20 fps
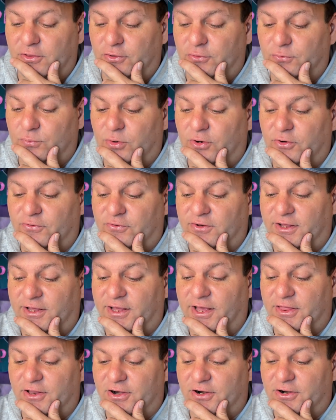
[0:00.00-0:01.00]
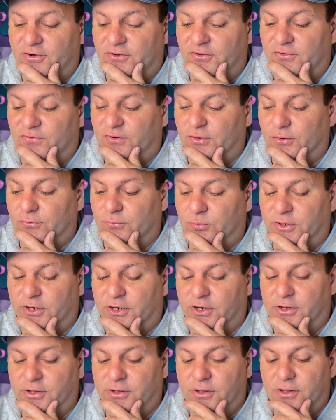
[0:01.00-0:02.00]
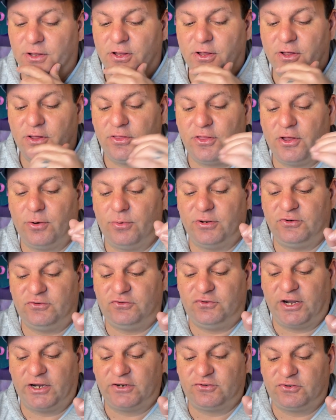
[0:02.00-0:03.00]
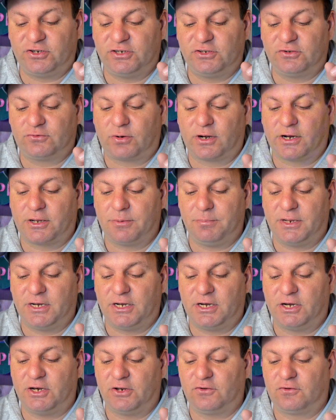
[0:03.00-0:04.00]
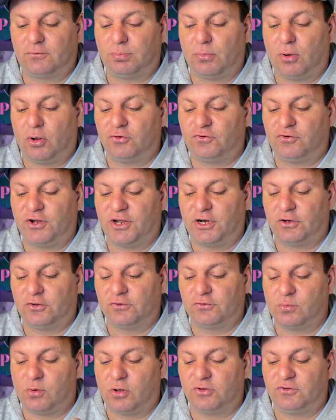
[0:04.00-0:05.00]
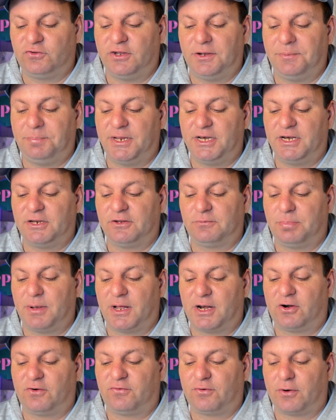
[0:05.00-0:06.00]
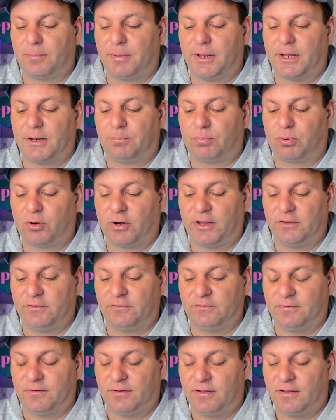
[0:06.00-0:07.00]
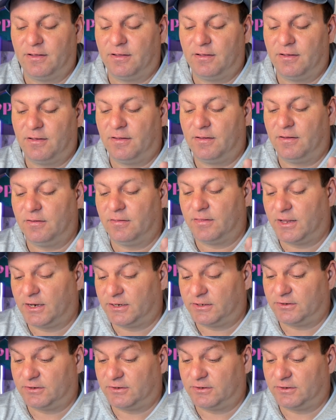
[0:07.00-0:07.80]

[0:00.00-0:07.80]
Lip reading: those words together. It just feels weird. Though injection is recommended in small channels, while dipping is better for big prints. That